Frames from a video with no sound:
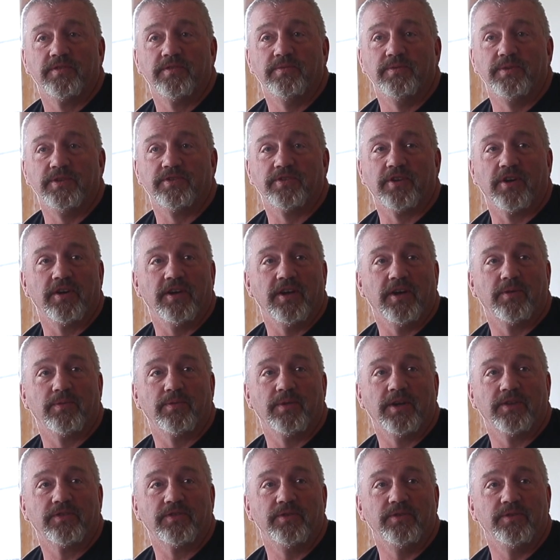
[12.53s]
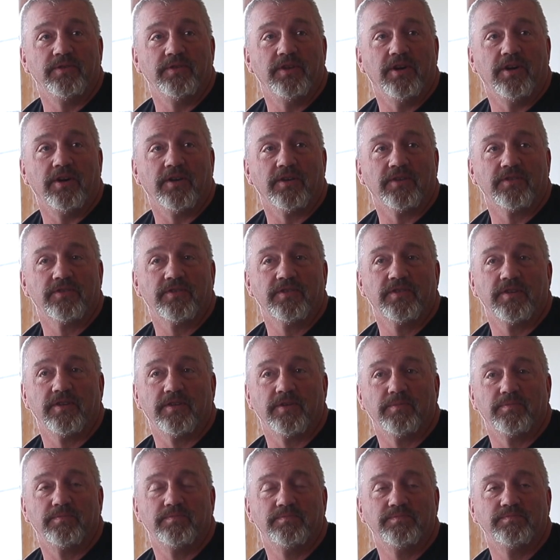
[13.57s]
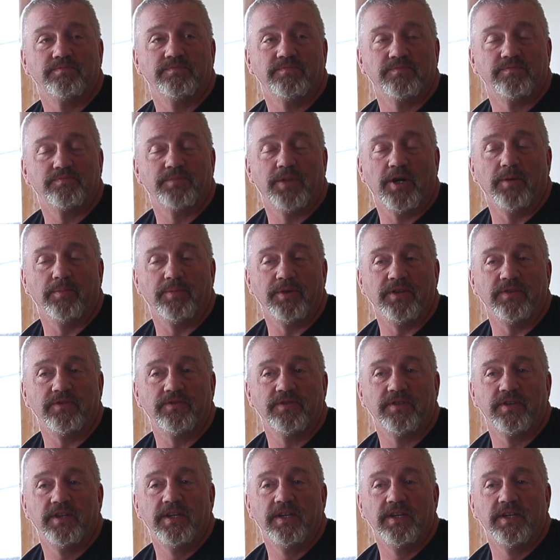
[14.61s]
We started out rescuing dogs or puppies